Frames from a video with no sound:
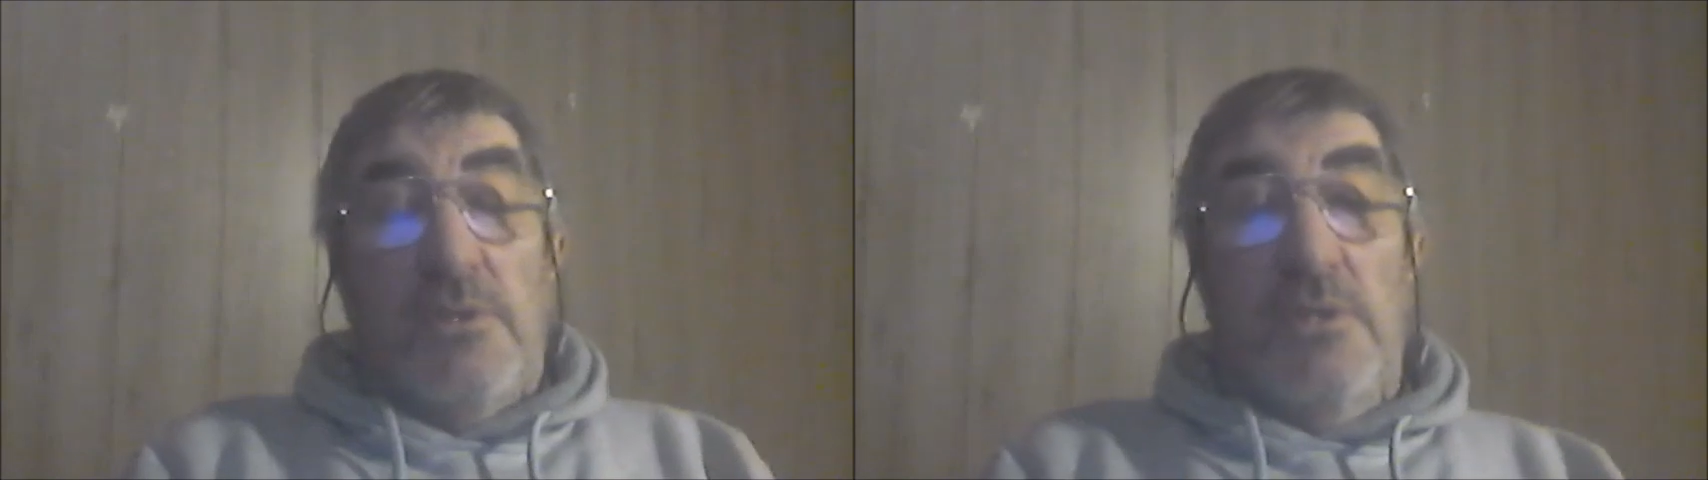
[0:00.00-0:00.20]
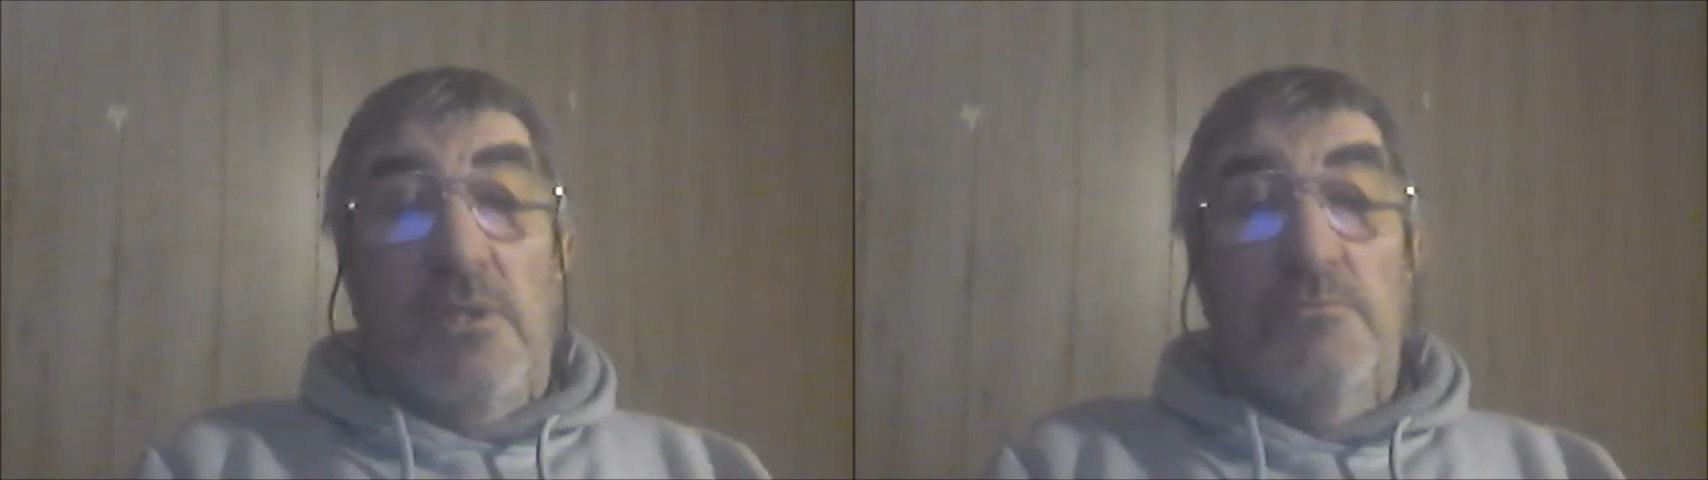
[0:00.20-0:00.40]

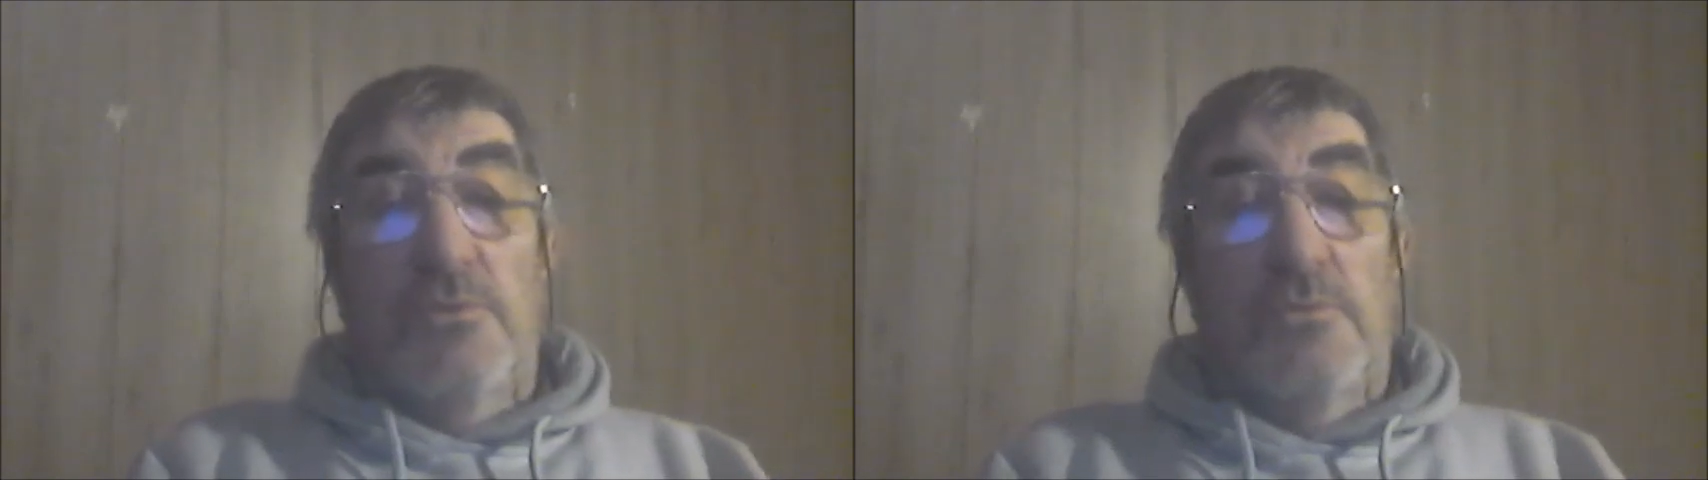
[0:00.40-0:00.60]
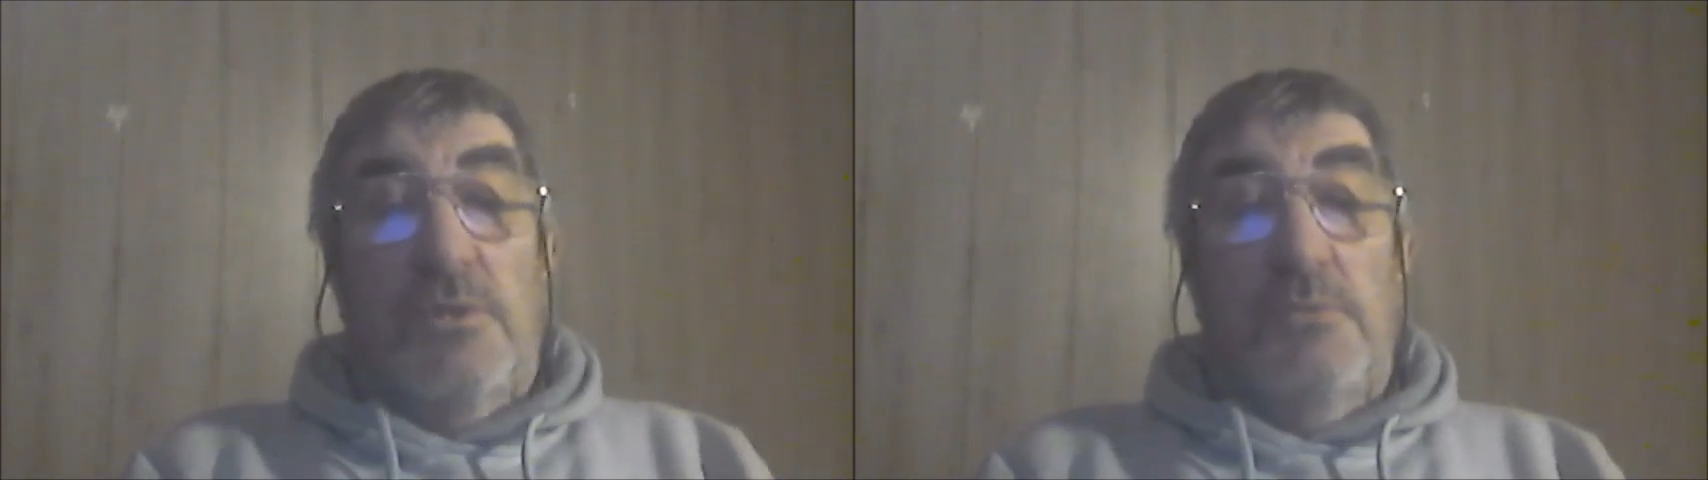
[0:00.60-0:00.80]
I'm
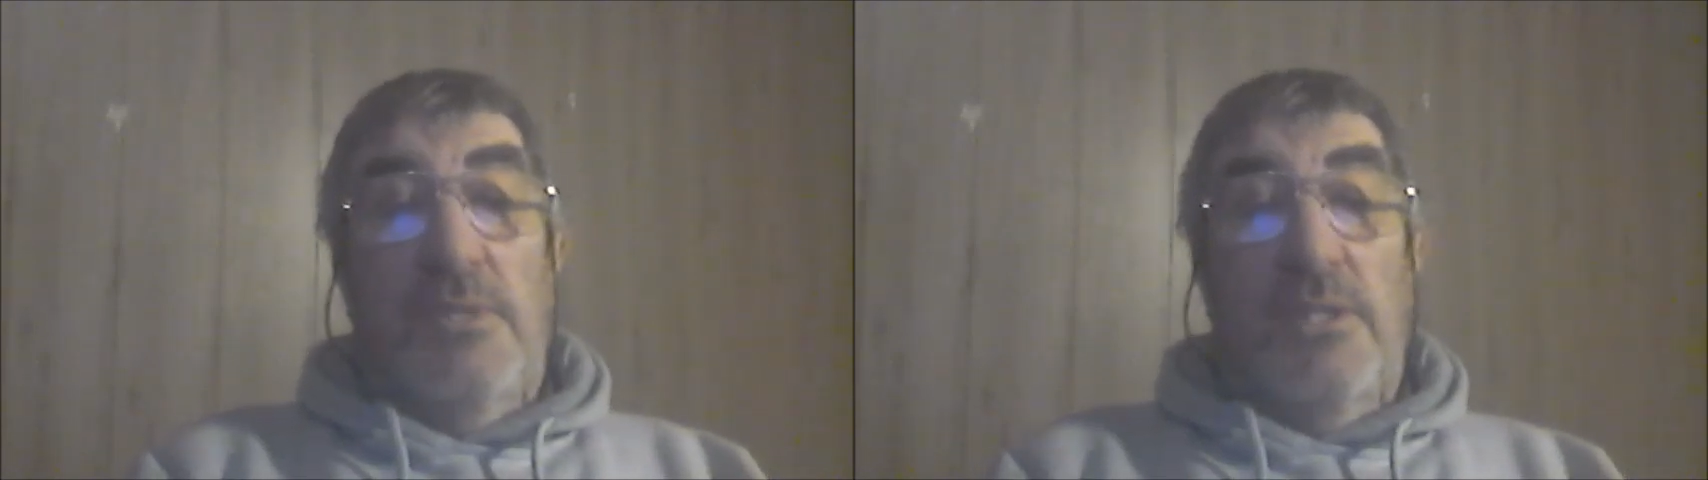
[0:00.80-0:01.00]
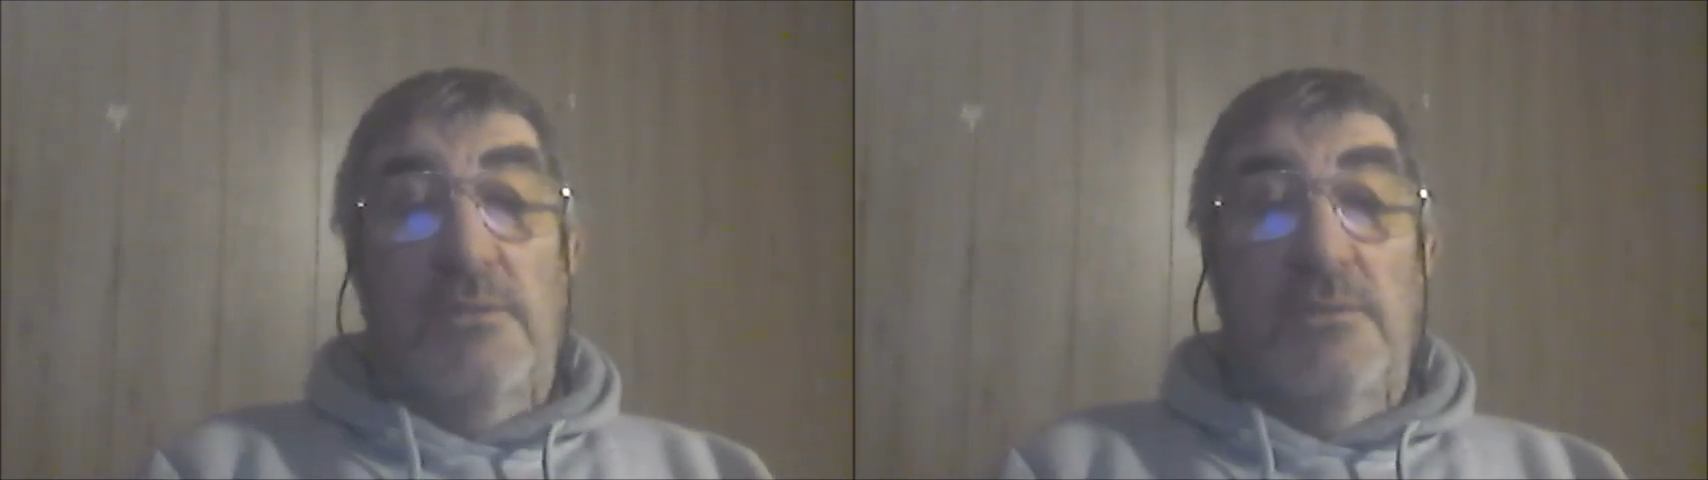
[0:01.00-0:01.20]
talking
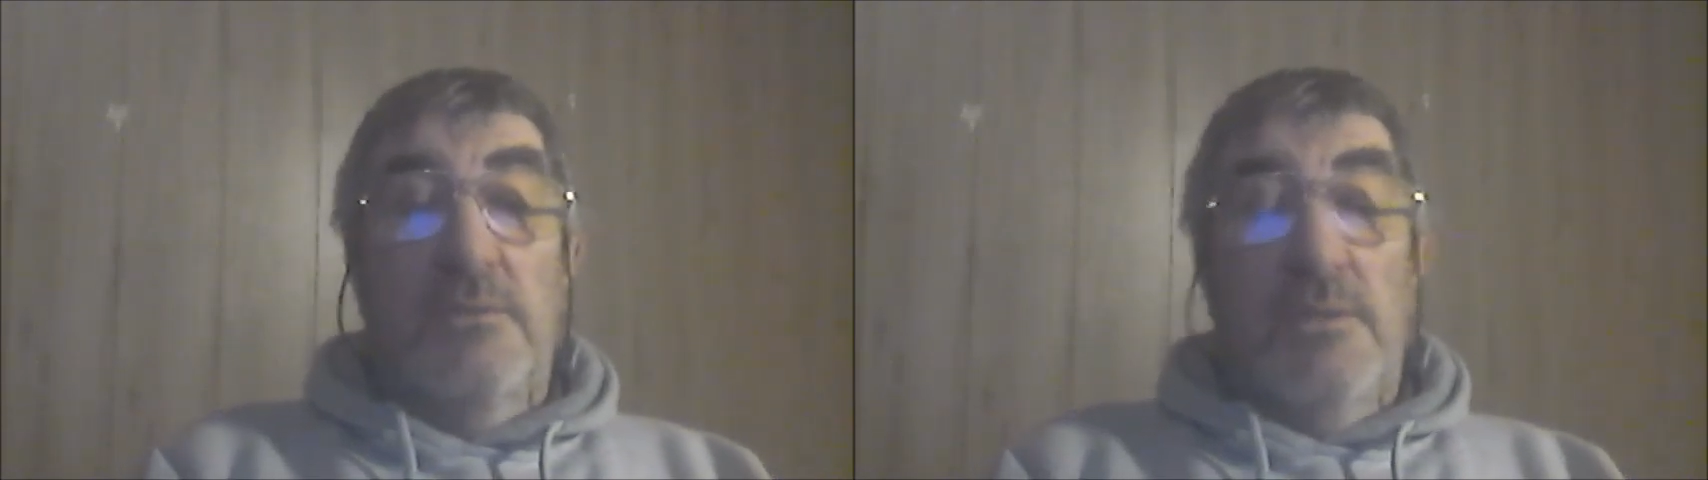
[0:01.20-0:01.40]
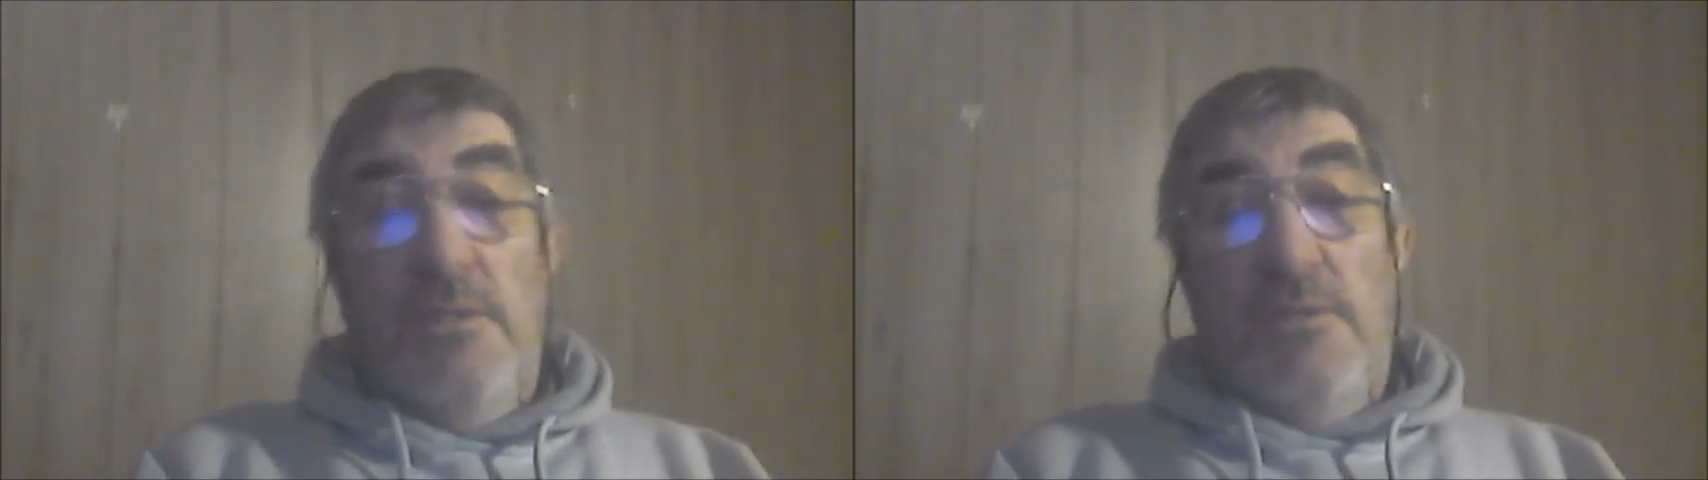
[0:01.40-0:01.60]
about the
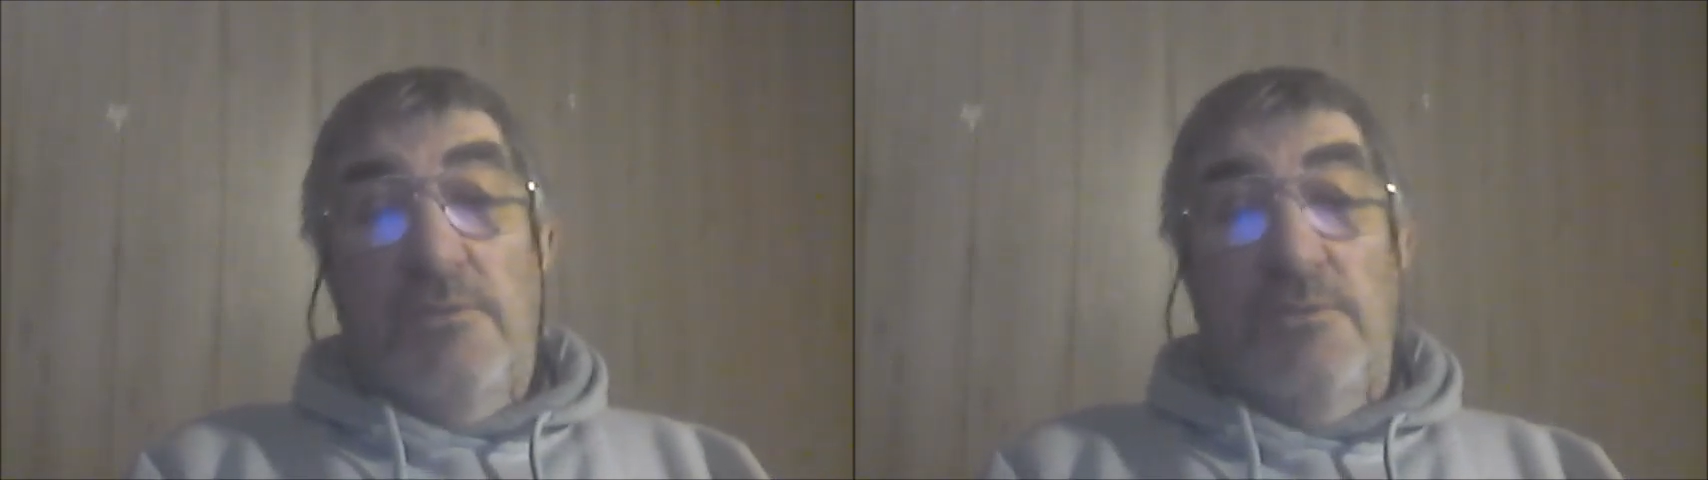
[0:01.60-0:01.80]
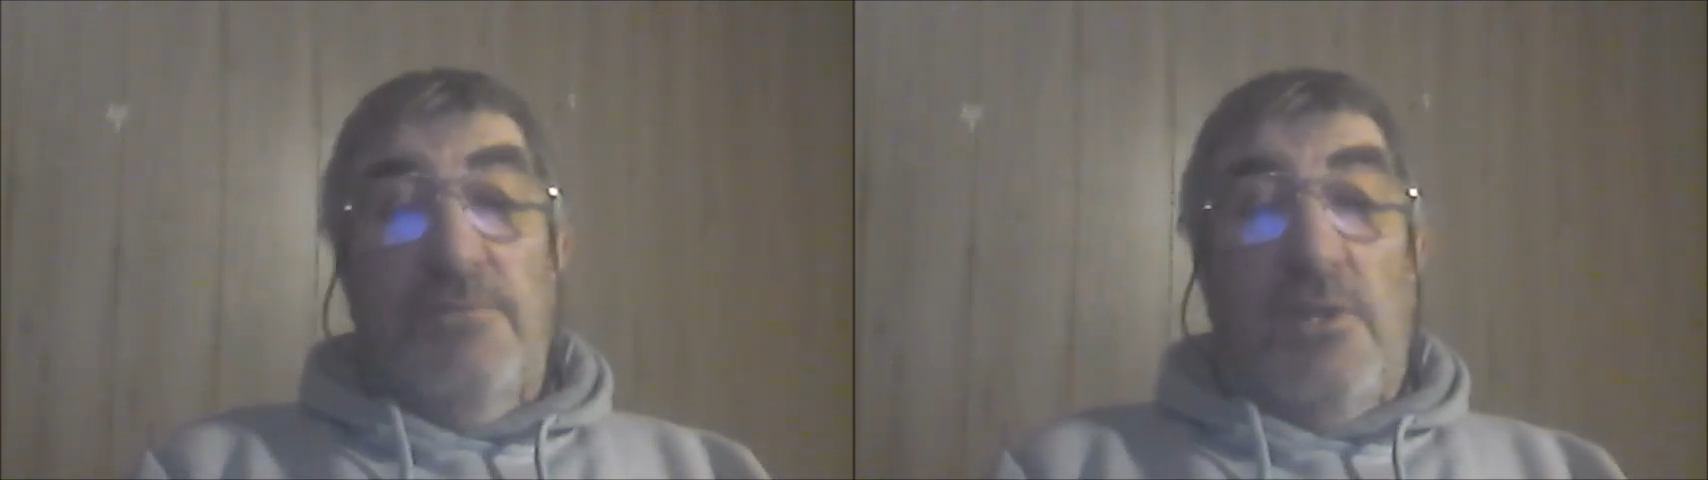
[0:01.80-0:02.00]

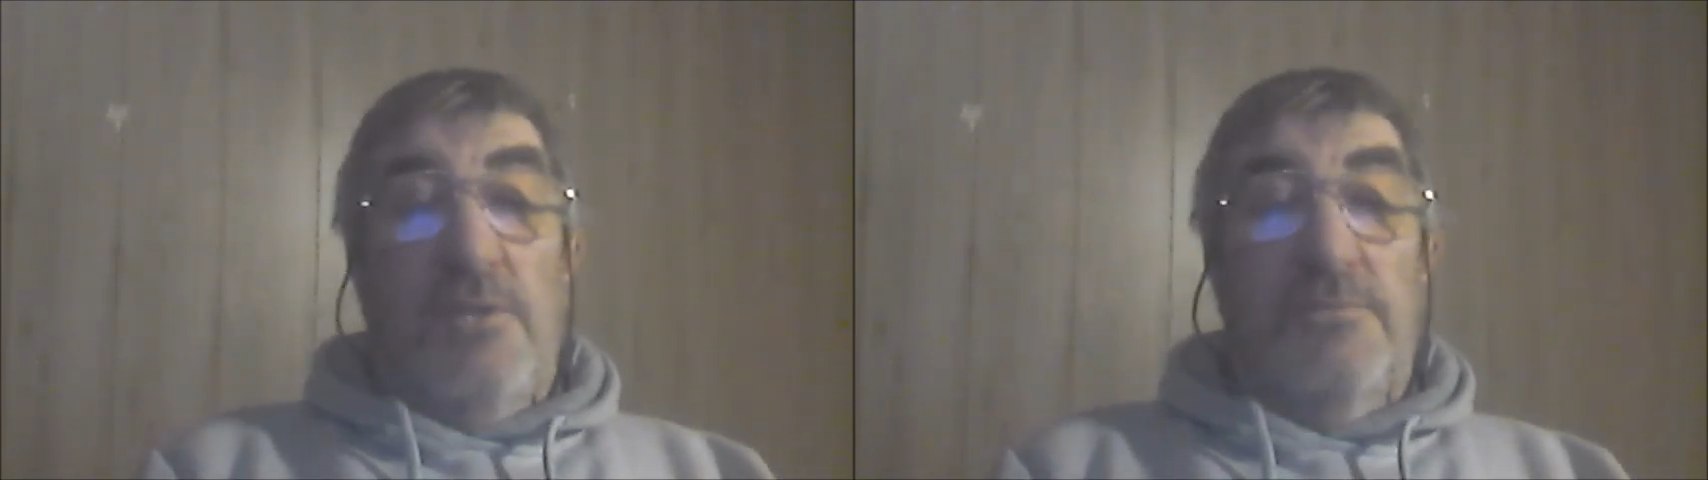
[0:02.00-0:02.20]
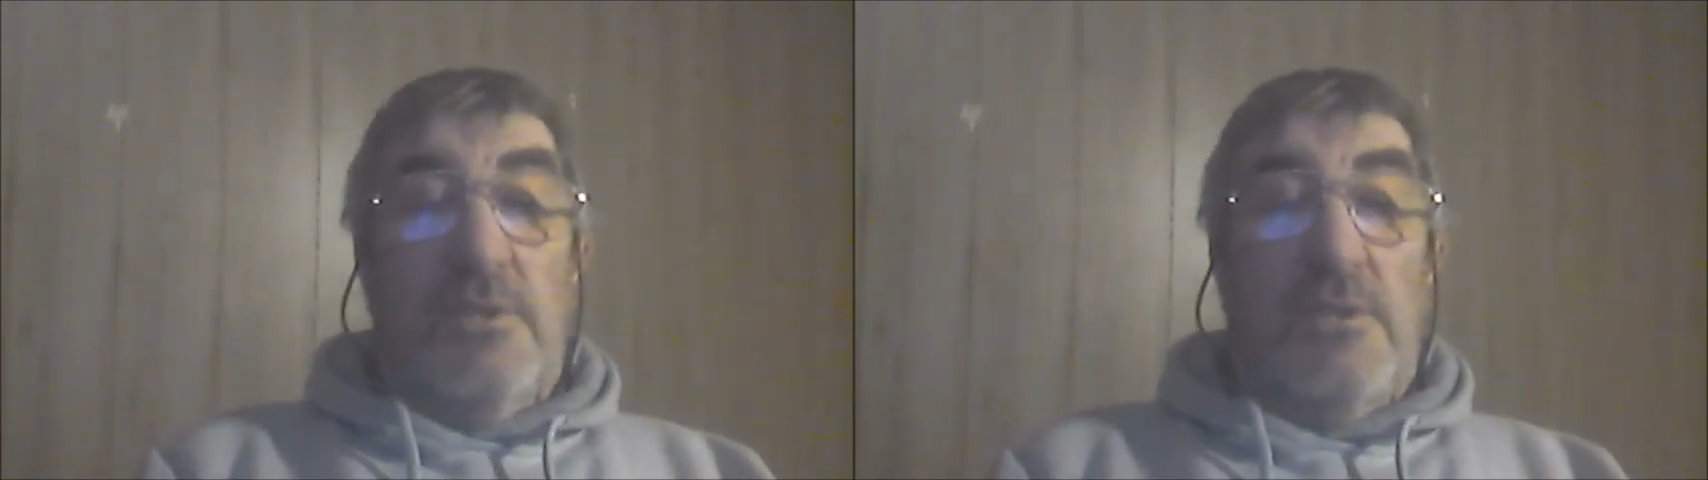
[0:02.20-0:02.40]
$5,